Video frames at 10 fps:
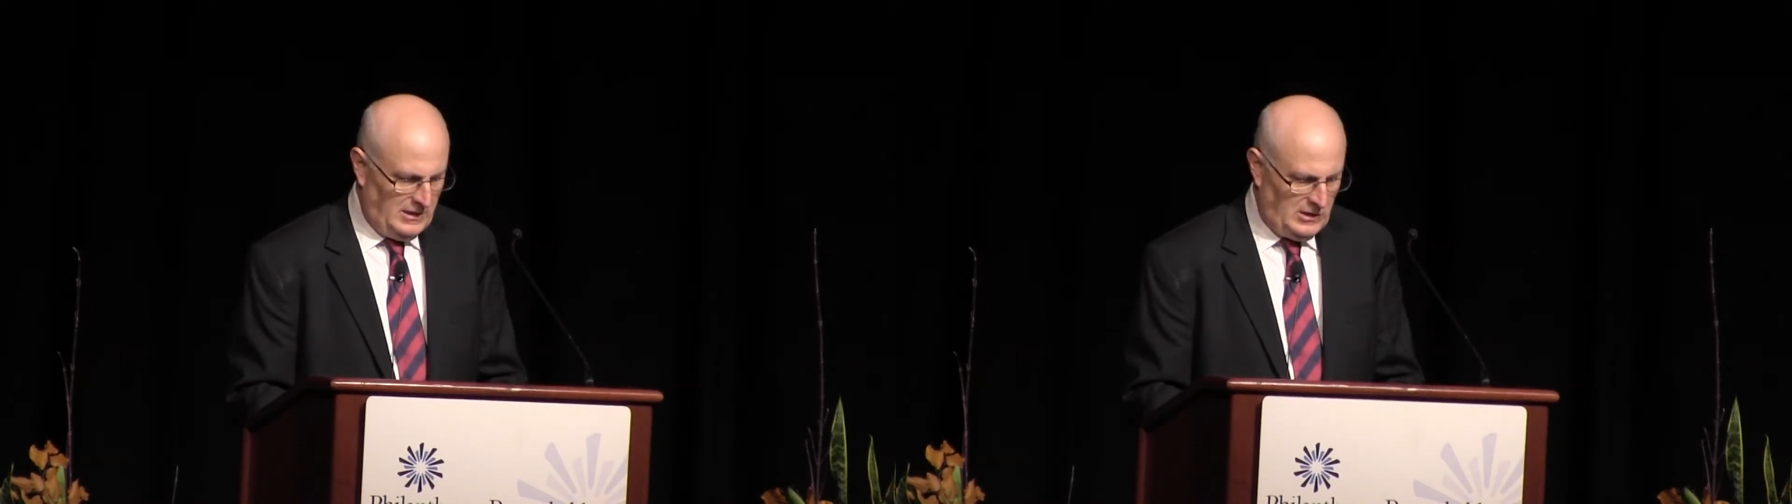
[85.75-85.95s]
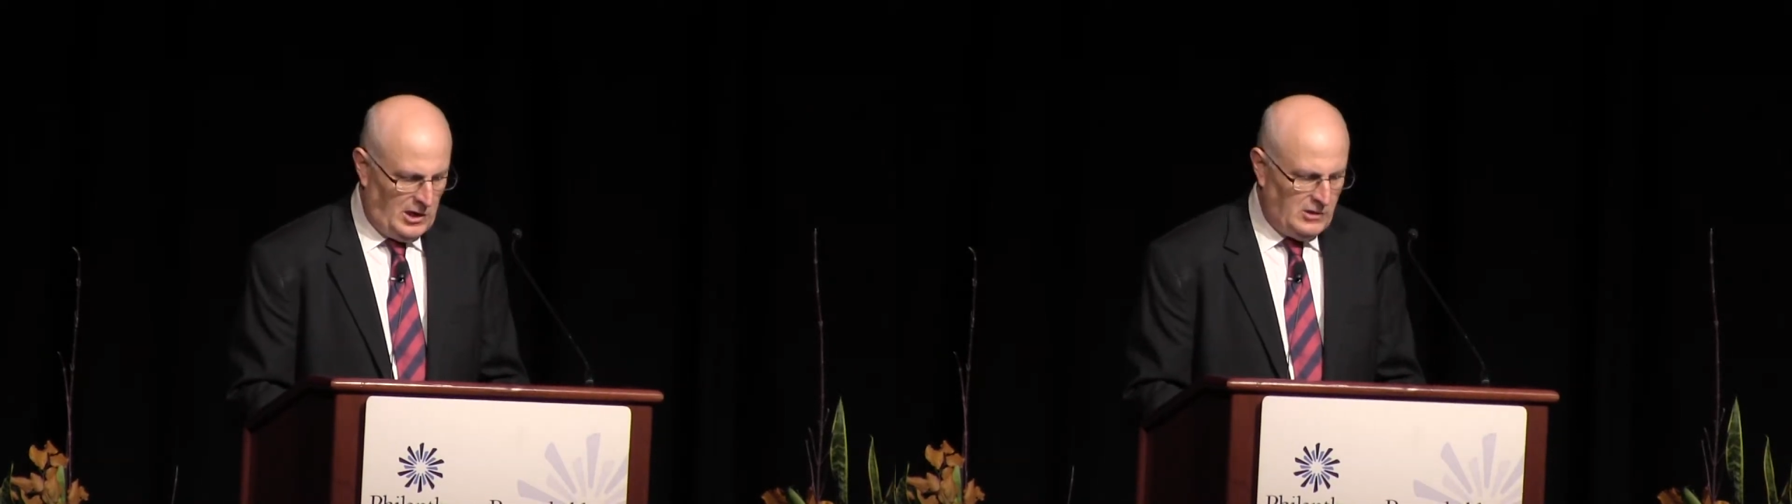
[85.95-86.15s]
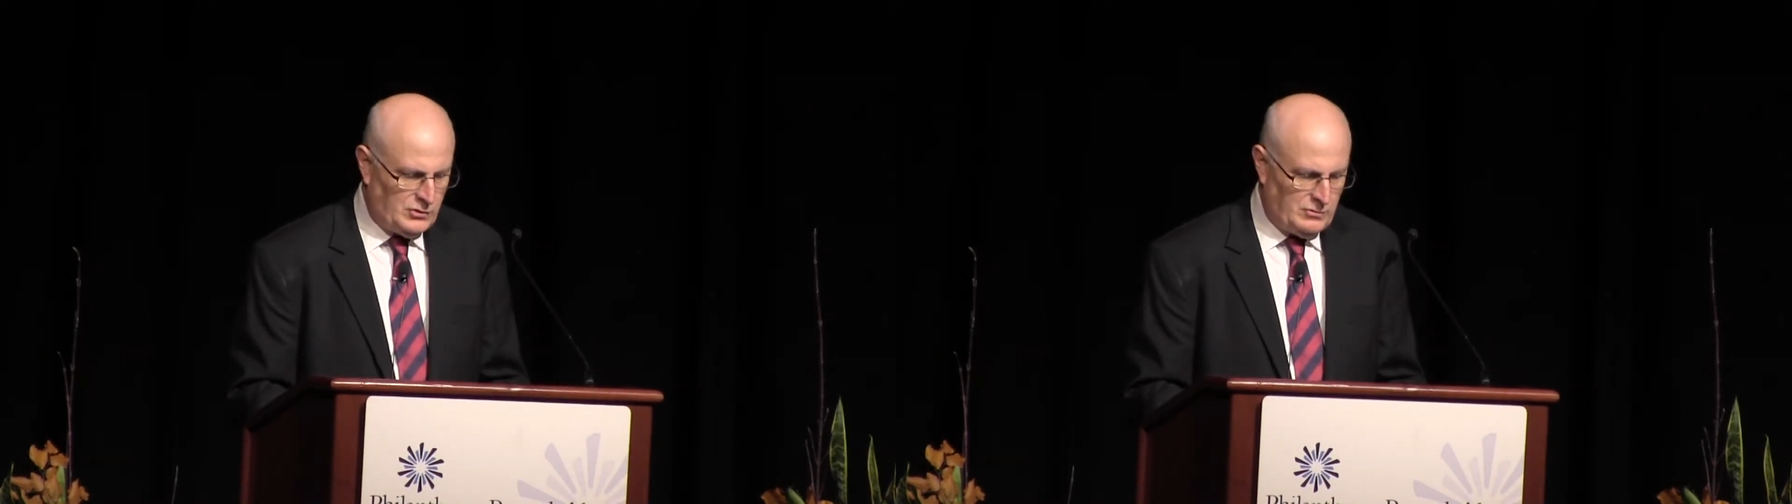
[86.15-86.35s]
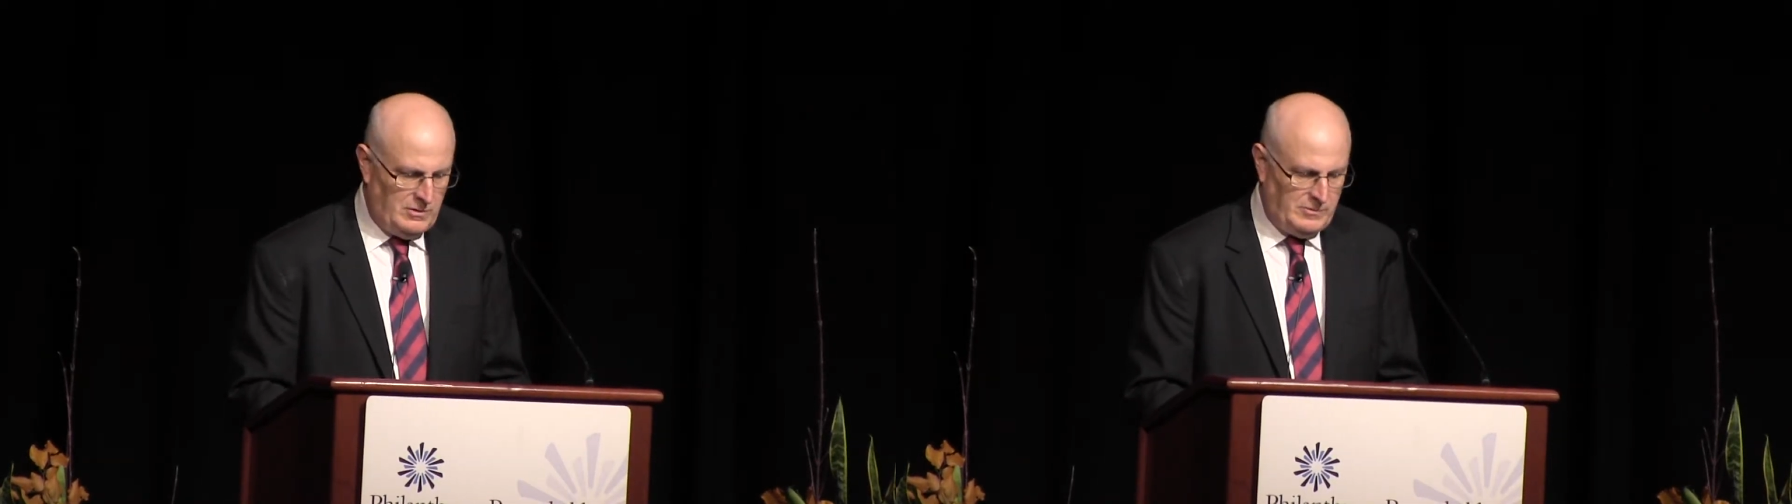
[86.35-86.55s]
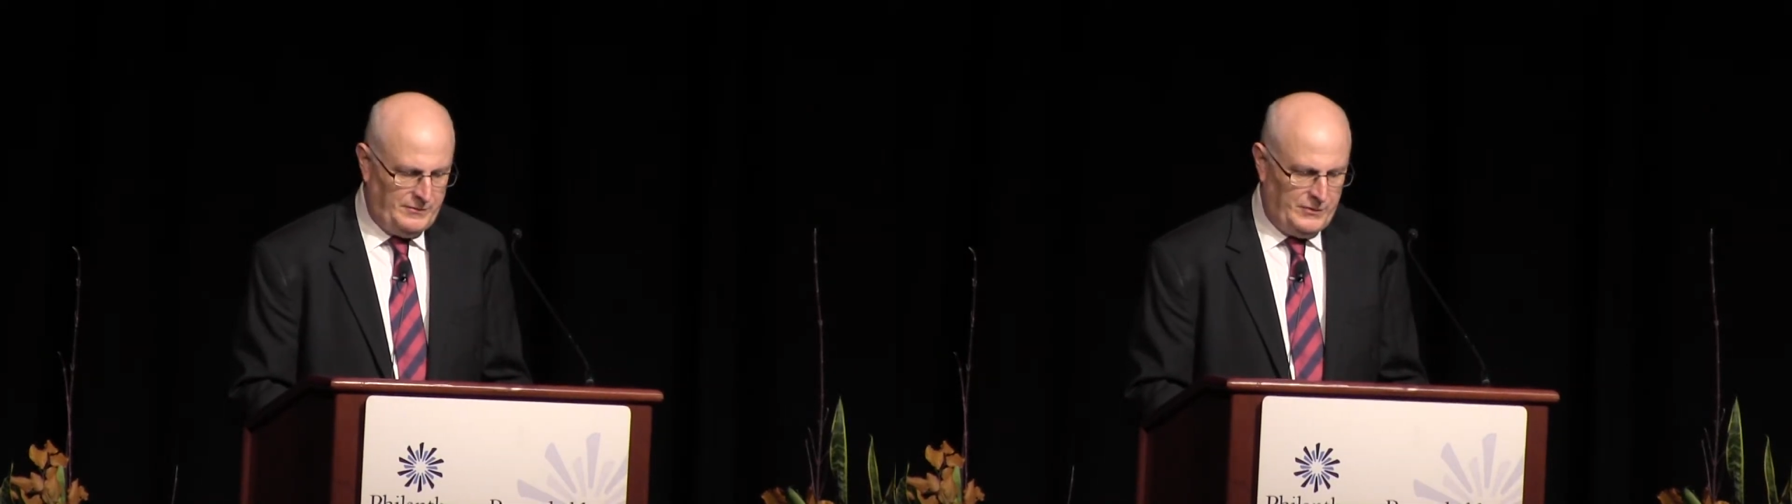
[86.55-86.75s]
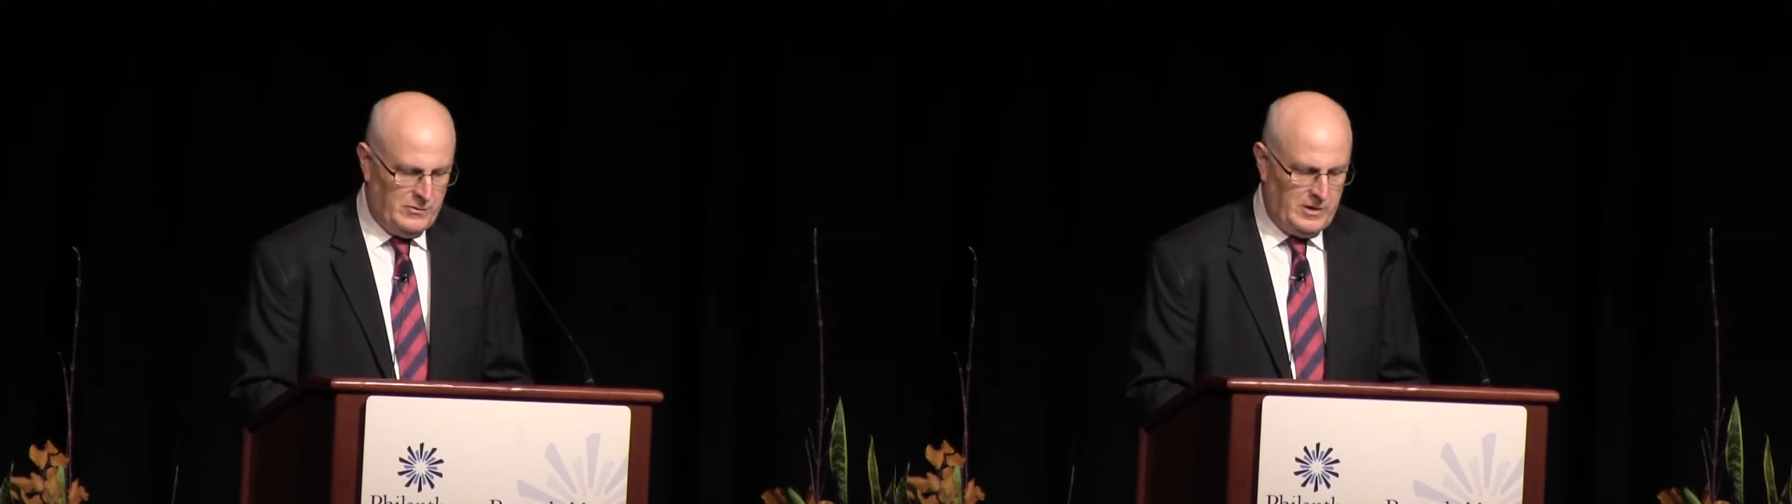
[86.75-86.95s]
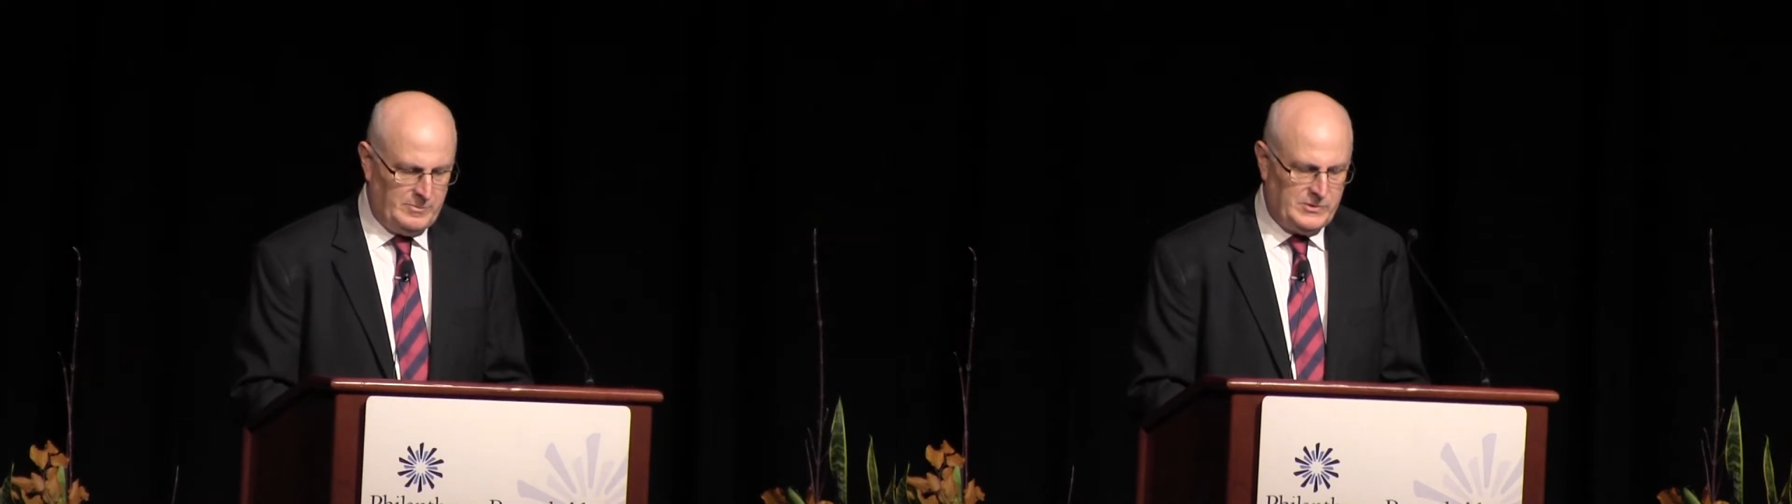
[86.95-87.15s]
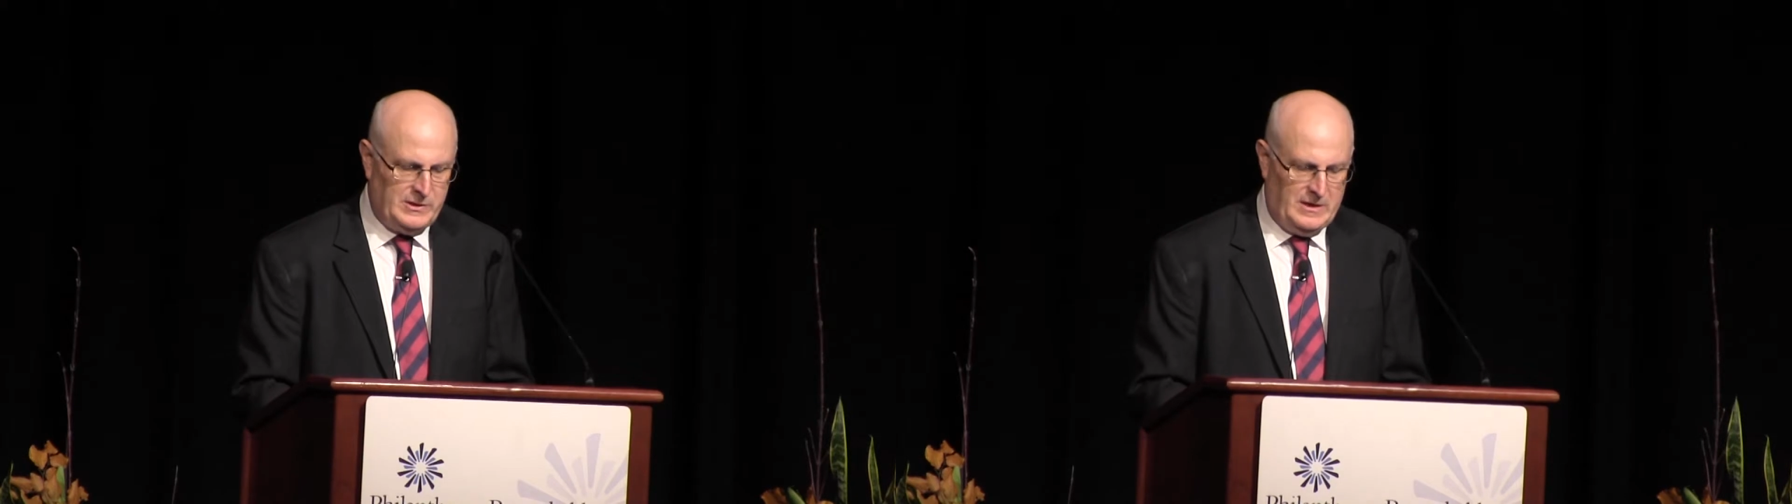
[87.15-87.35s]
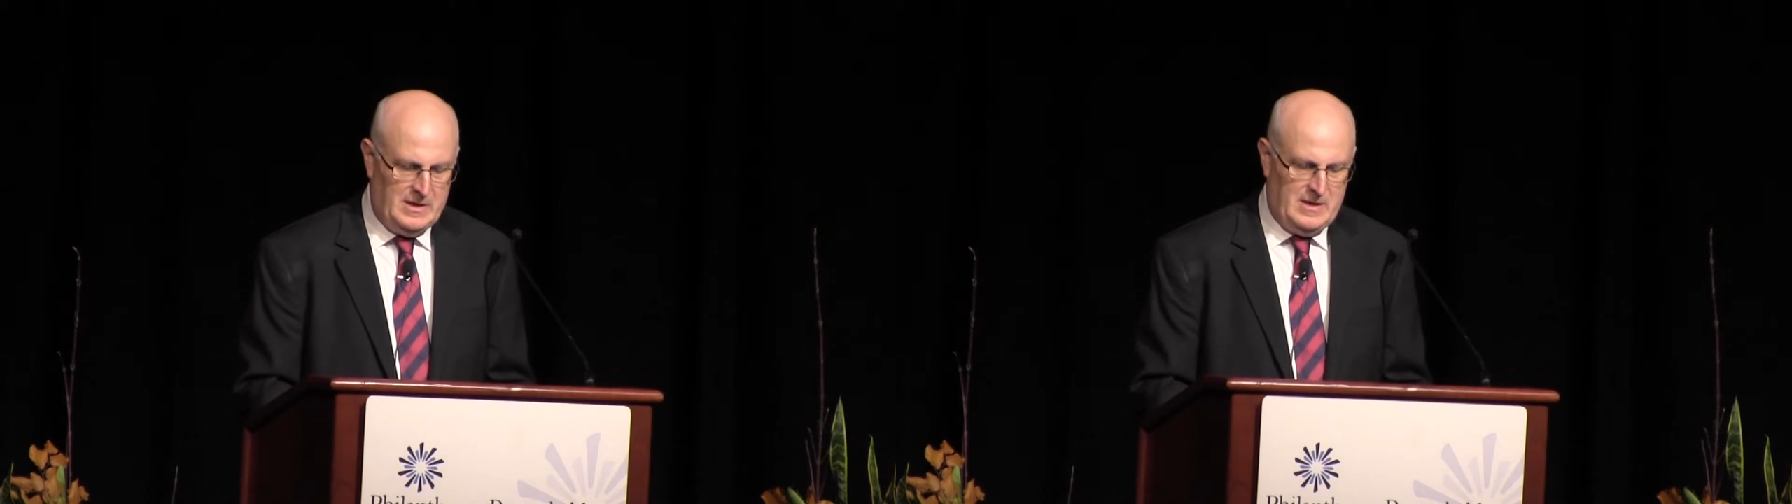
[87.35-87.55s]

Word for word: and cultural reforms